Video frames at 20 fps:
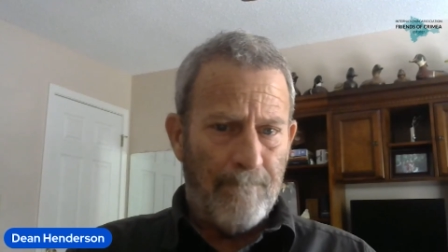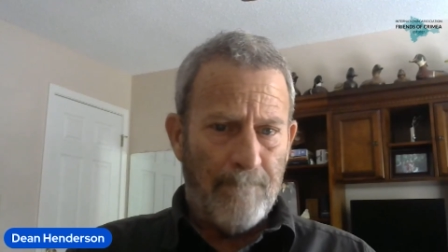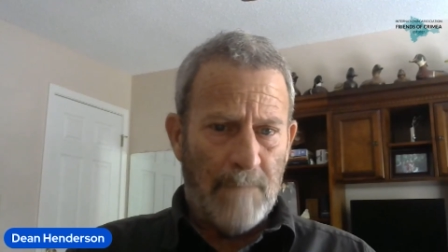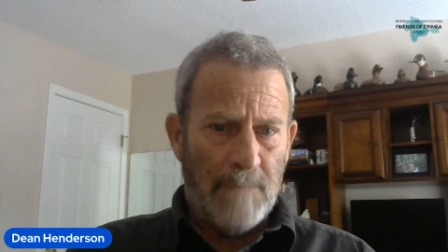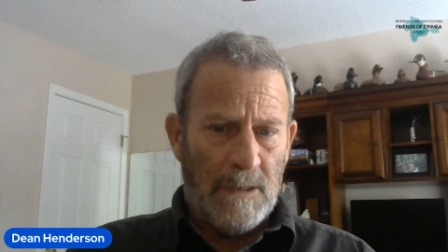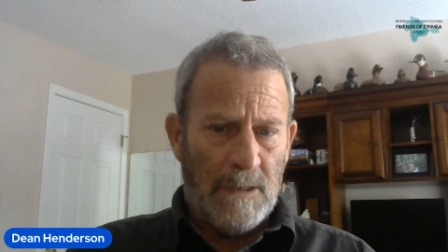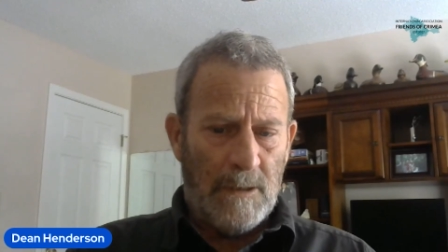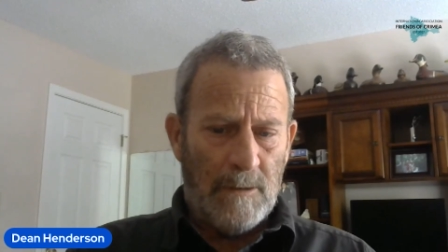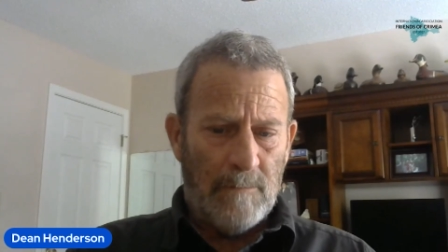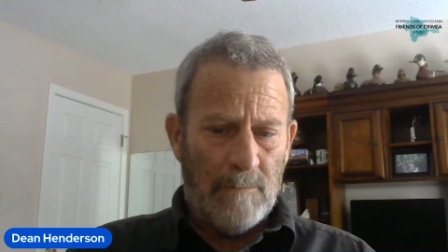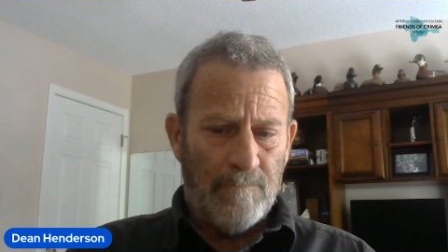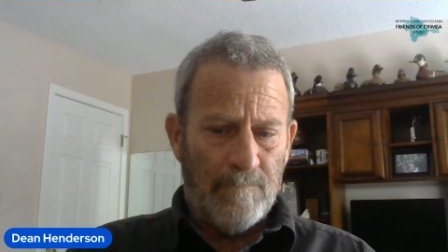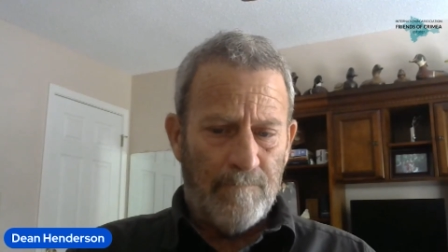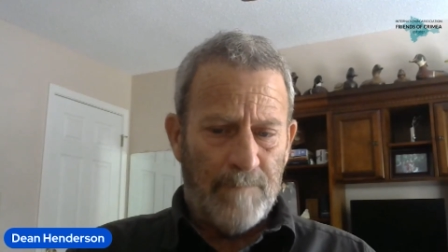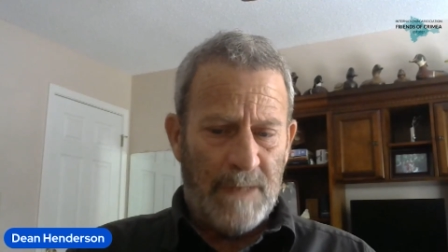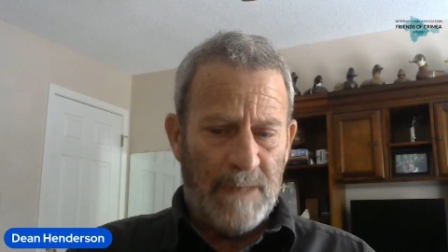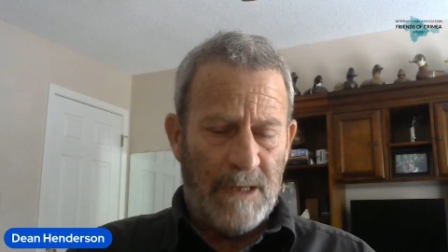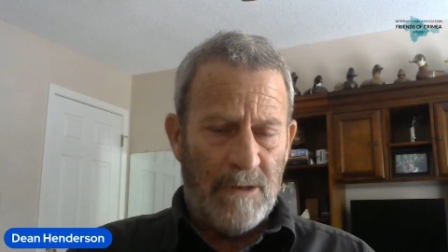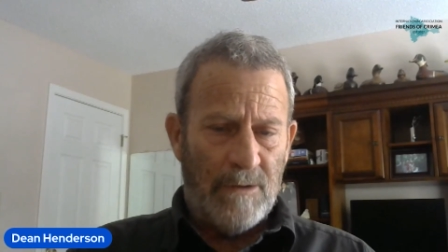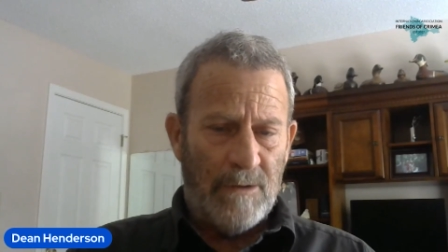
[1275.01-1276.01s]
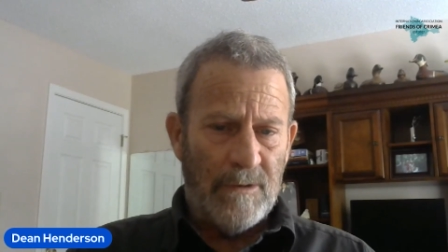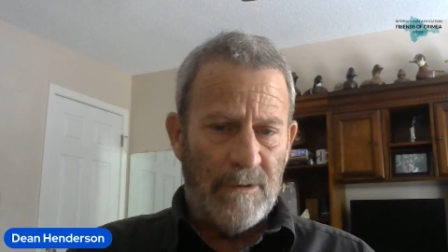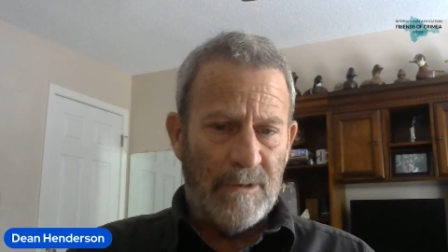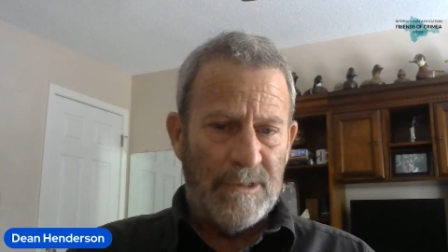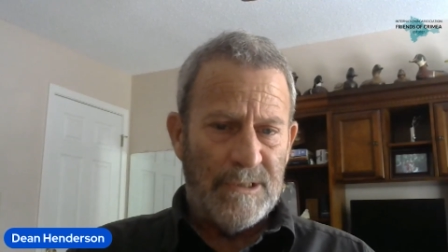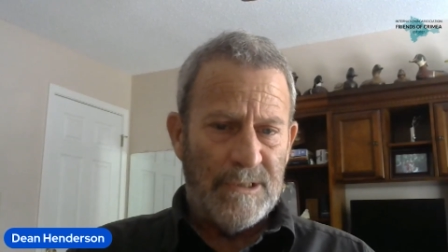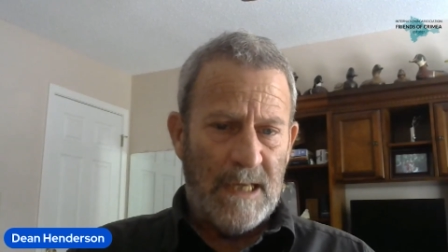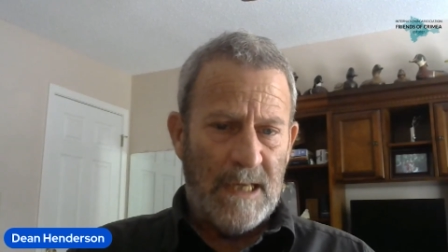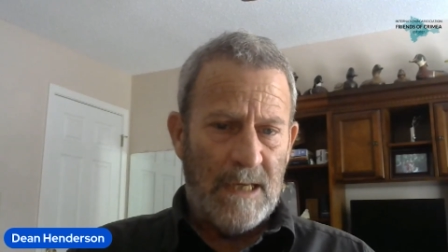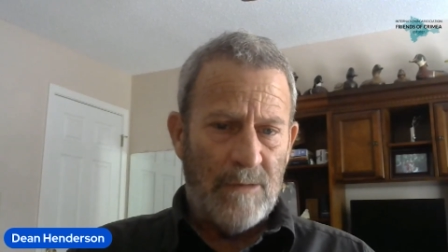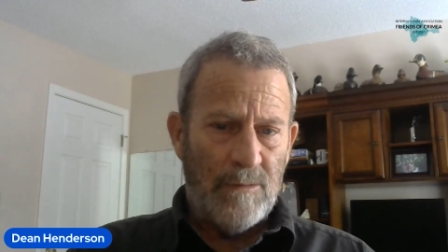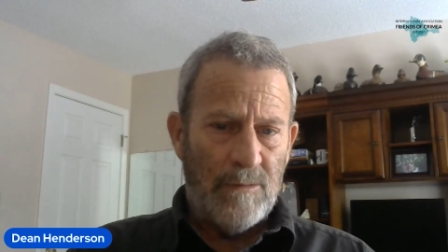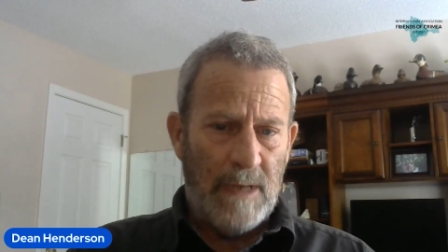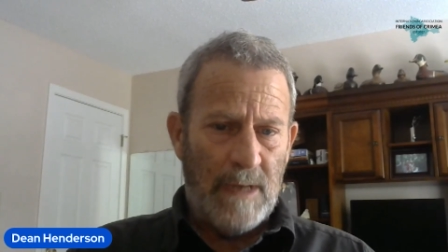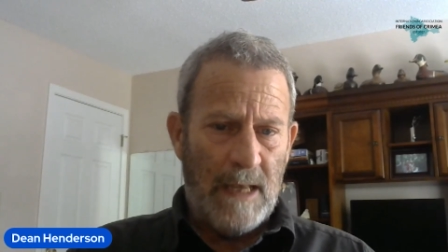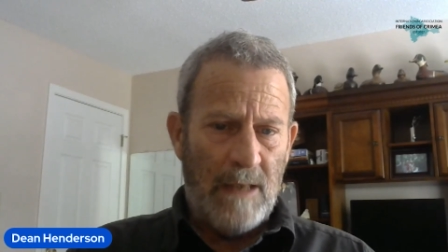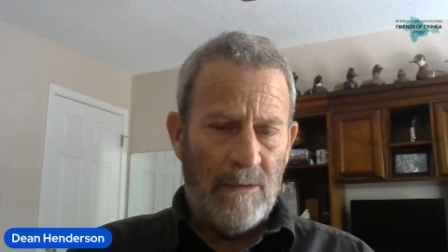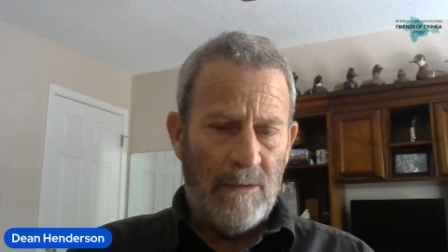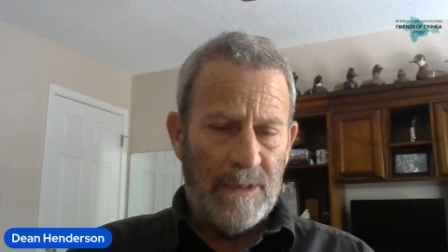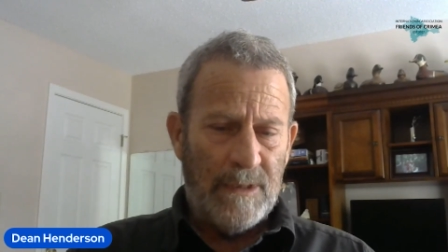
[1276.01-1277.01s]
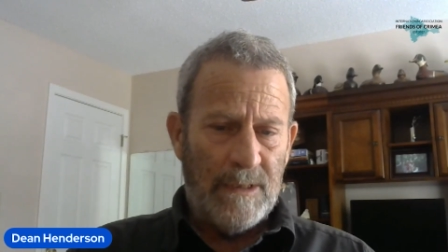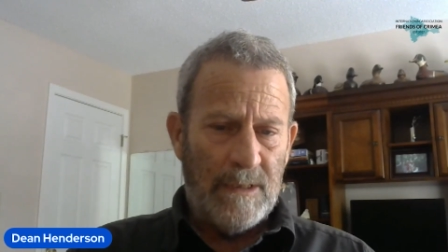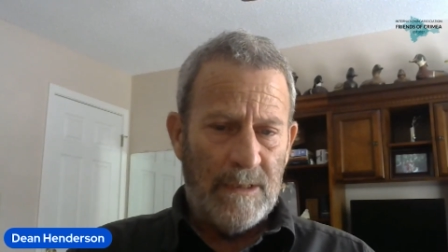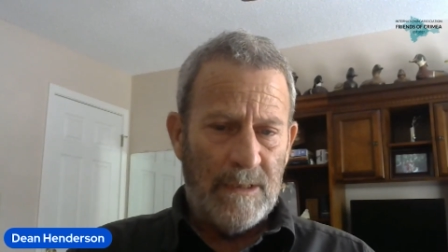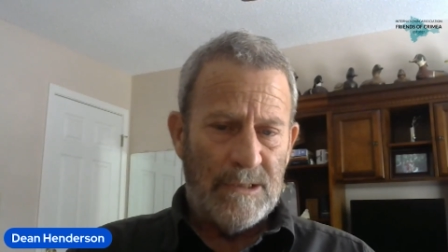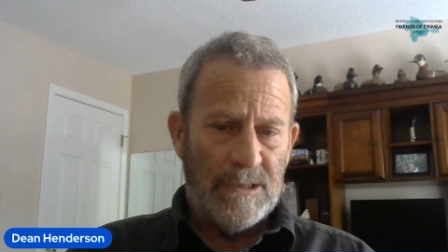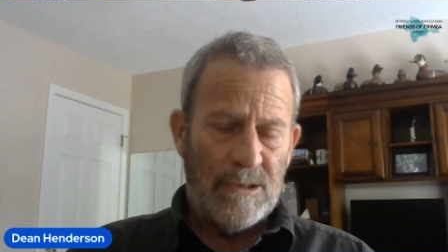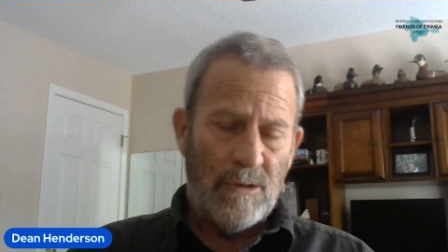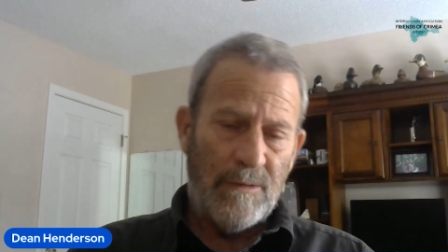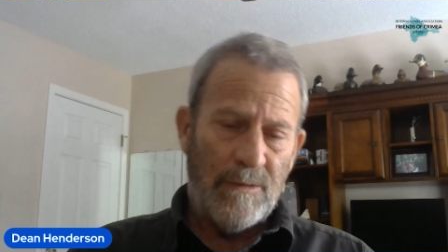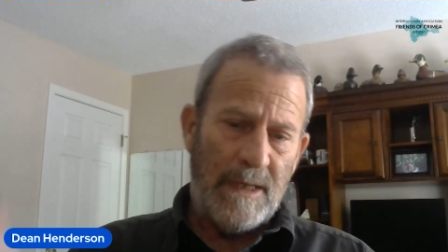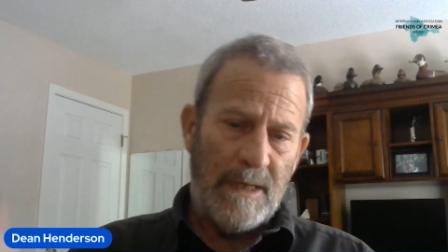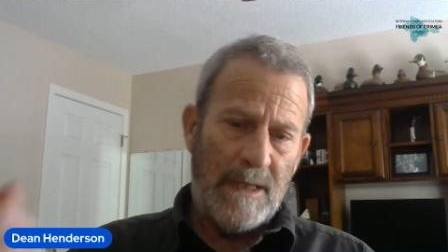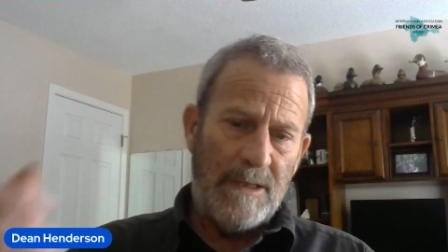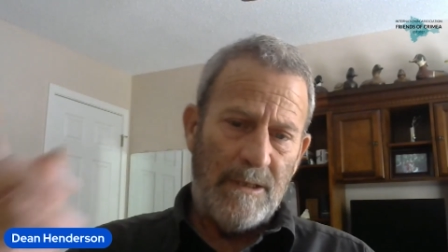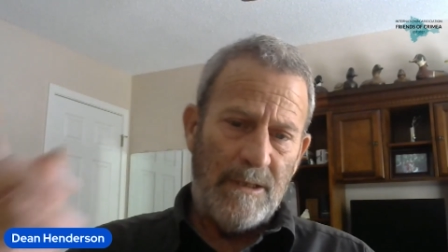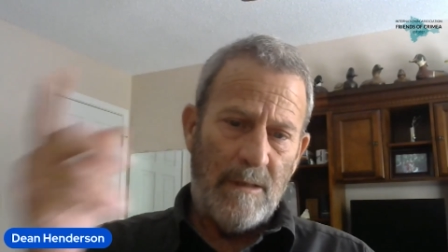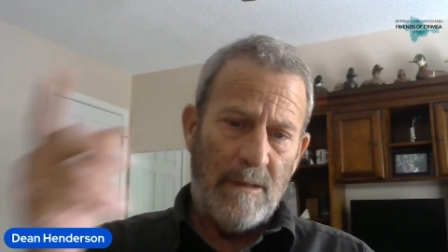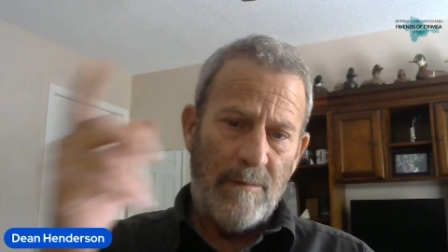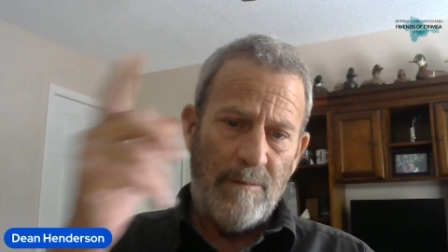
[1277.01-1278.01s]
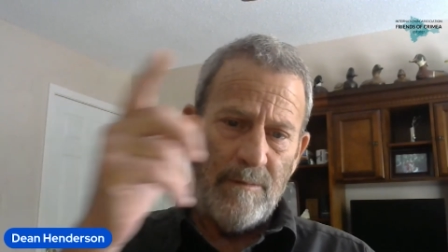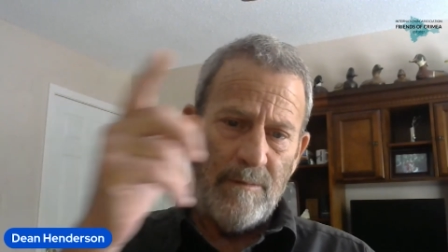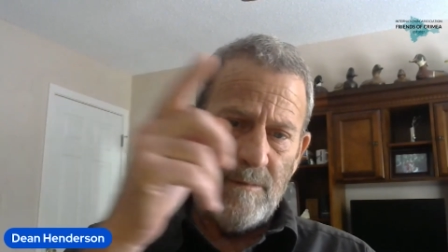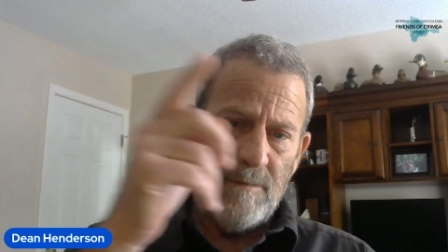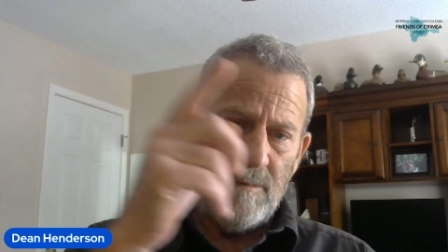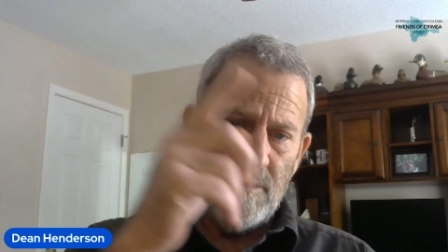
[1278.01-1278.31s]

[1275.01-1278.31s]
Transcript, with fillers: um they don't understand reality and so they end up